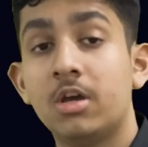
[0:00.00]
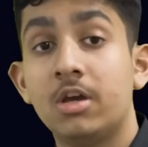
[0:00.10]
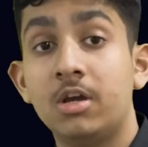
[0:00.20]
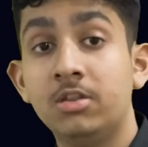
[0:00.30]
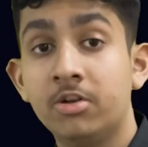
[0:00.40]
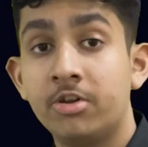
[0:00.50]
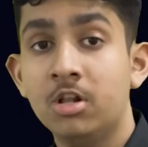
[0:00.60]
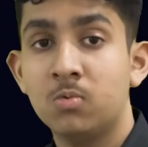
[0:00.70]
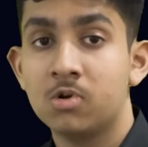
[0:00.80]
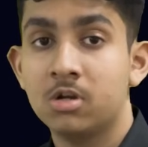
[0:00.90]
In the
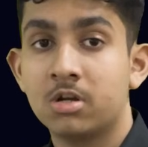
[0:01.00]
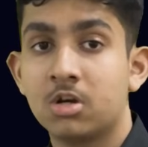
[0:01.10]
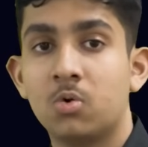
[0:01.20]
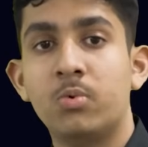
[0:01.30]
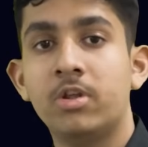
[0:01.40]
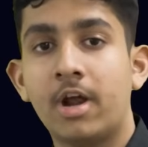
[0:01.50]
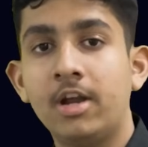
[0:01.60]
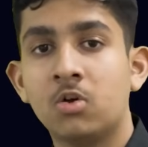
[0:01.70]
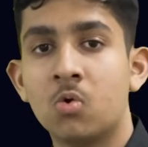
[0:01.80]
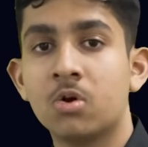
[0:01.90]
real world, we
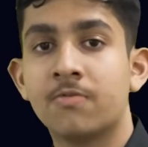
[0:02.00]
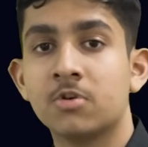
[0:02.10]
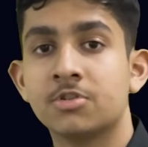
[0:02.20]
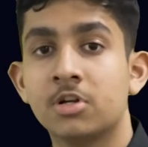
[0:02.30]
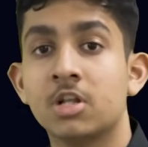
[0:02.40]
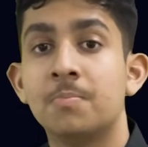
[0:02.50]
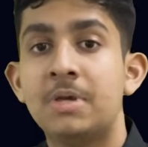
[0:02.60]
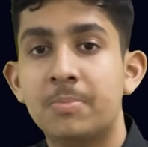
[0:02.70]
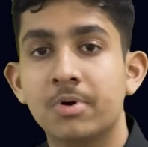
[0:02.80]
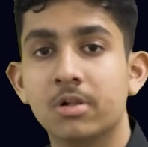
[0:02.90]
write code for certain
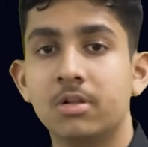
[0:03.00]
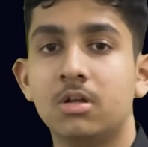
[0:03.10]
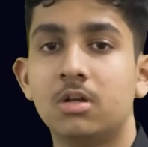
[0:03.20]
people.